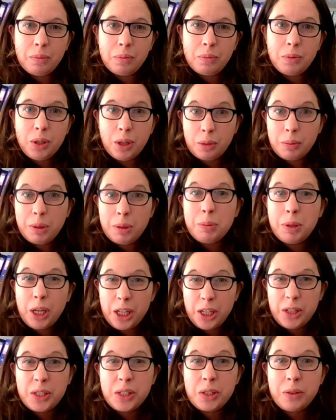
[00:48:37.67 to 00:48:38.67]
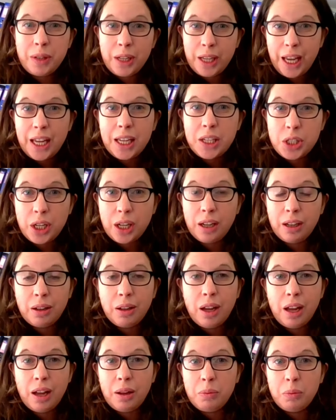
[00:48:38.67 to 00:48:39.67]
young people are used to engaging
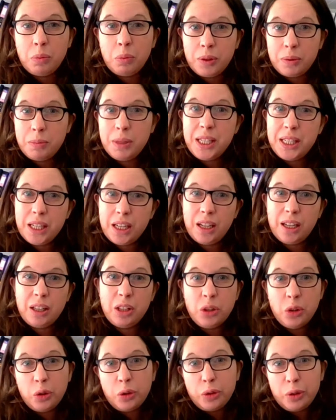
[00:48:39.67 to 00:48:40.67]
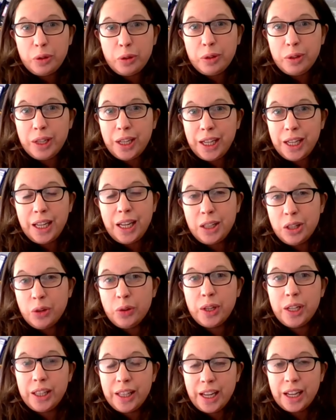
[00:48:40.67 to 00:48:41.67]
with media and
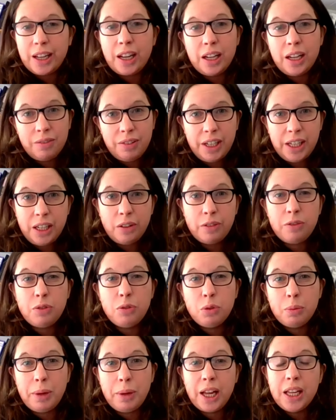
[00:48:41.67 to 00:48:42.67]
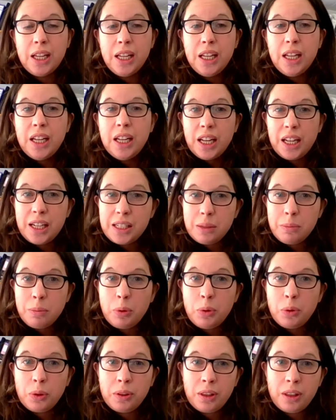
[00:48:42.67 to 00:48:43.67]
not in that kind of linear format. And it's
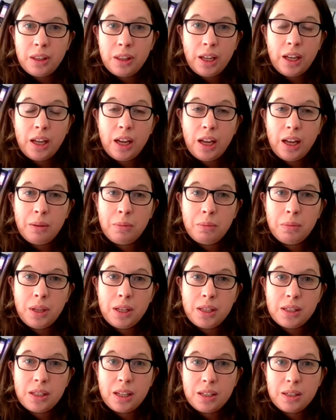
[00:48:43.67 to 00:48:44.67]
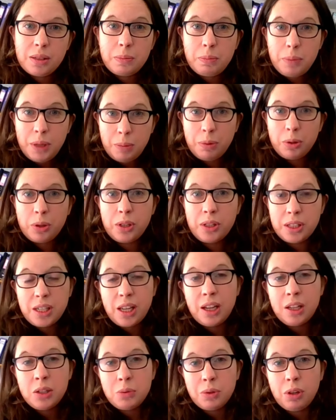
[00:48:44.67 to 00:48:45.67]
important that as people
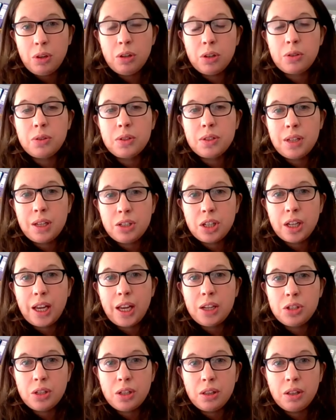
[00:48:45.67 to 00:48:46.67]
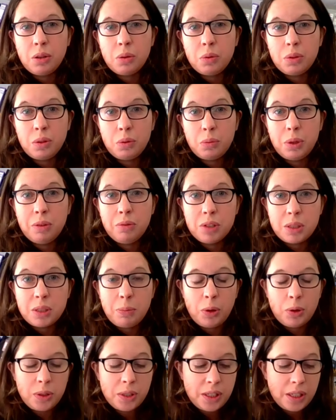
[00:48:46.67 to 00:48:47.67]
concerned with Holocaust education, that we
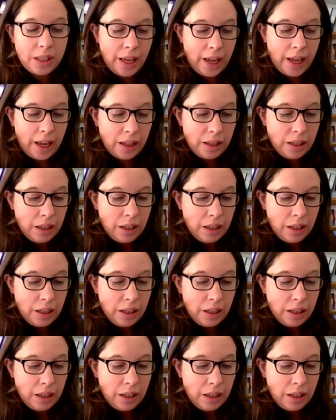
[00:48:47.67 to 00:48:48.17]
respond to that.